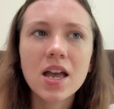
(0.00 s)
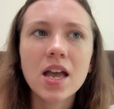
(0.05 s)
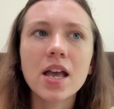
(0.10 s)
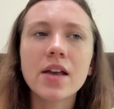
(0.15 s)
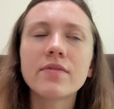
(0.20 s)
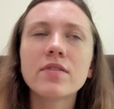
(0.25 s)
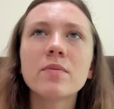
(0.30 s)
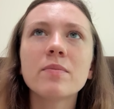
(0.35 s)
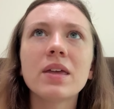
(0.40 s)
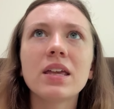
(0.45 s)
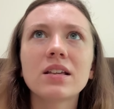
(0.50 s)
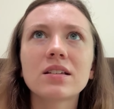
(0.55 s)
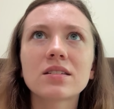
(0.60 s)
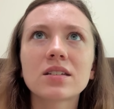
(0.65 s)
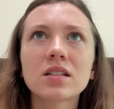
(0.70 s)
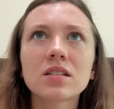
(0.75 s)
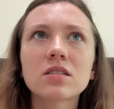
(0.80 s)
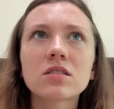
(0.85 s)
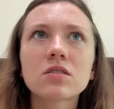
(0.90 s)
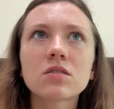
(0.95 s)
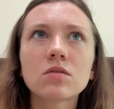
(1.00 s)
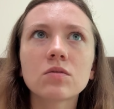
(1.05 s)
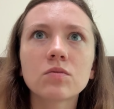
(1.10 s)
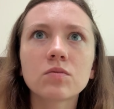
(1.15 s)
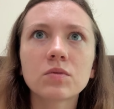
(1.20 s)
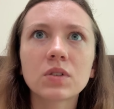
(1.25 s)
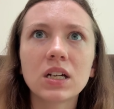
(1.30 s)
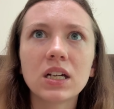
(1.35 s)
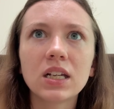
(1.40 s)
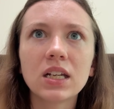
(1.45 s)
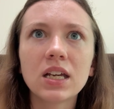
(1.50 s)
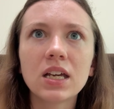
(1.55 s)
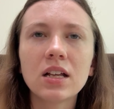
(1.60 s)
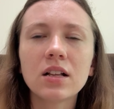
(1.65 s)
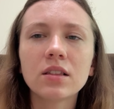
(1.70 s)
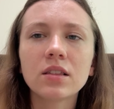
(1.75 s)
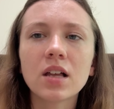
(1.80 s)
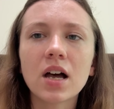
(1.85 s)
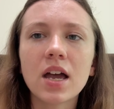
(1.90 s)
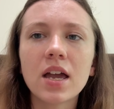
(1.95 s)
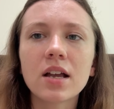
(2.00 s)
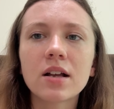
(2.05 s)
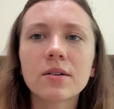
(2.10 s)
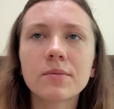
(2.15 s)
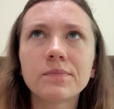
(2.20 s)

If it makes sense to read it, like